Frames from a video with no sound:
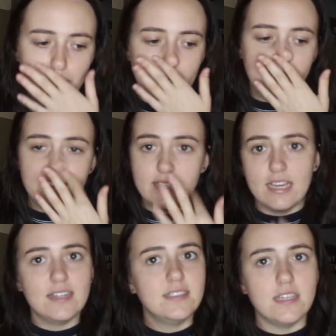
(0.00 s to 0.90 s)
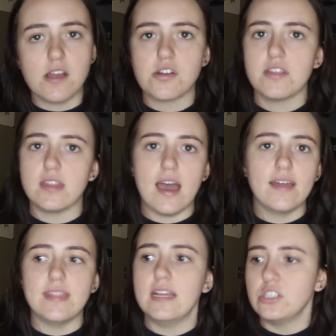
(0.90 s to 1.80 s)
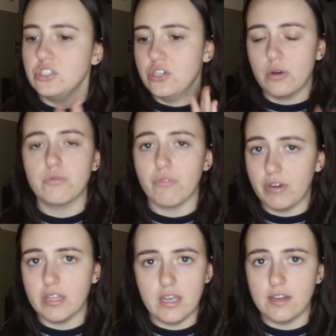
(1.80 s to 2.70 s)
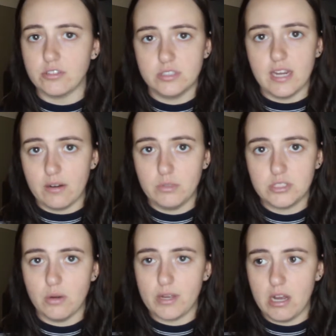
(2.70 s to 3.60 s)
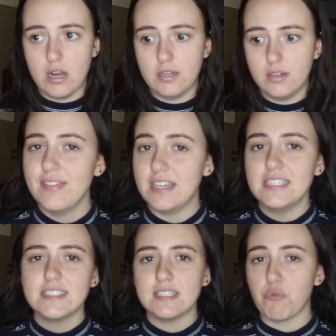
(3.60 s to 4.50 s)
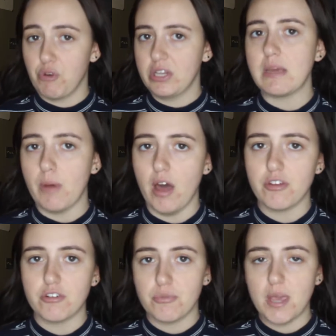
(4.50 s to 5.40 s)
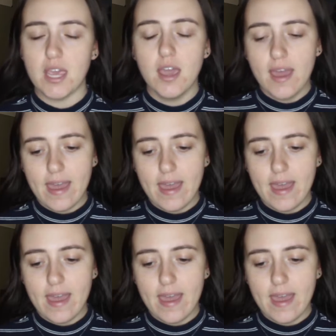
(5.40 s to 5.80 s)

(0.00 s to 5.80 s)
But kids younger than that, they just don't really understand what's going on. This really bothers me.